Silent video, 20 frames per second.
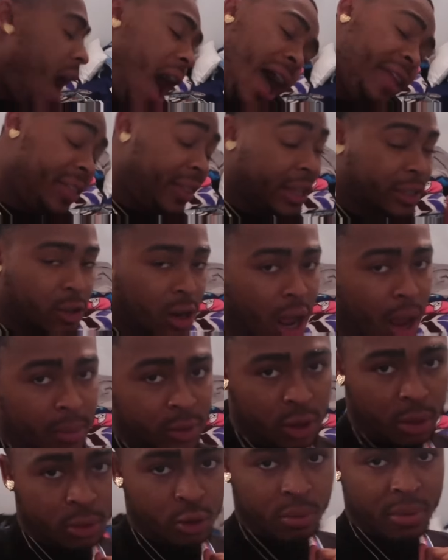I think that's gonna how I'm
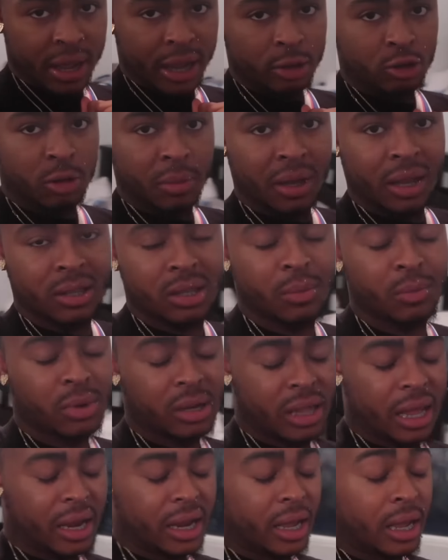starting to do my intro because I'm
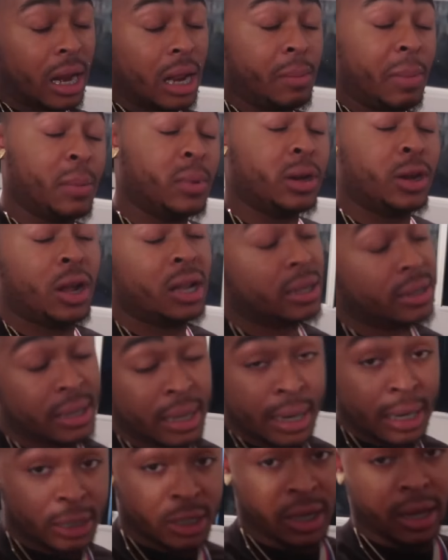really that nigga. I need people to understand that